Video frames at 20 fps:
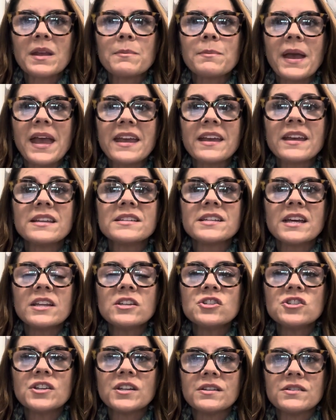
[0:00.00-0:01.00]
paying
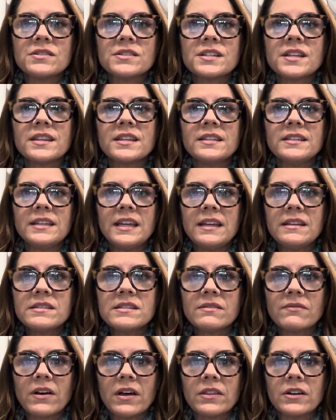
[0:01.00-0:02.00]
attention to the needs
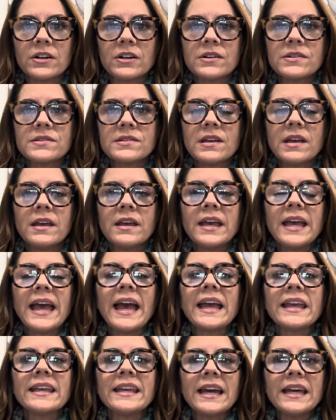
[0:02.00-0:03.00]
of others,
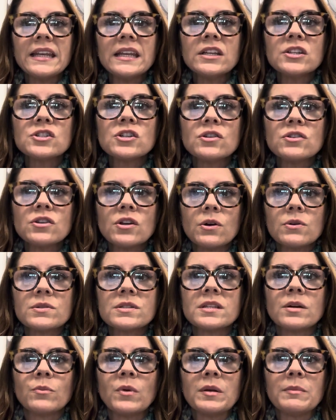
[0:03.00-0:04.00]
and getting to know
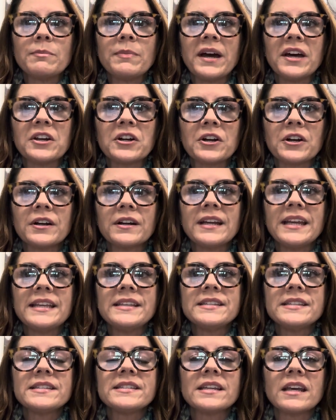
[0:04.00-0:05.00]
someone better
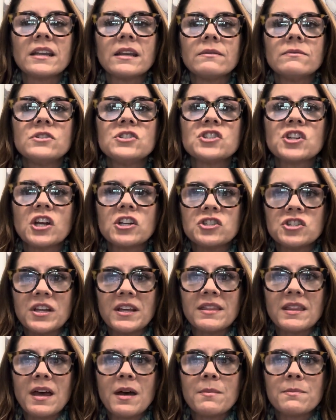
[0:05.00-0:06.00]
instead of
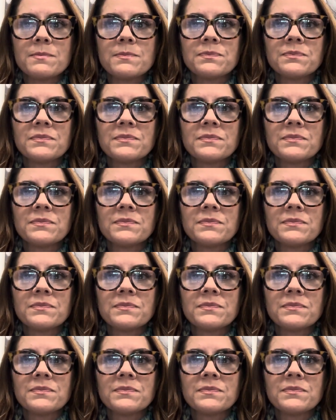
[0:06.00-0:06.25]
judging them.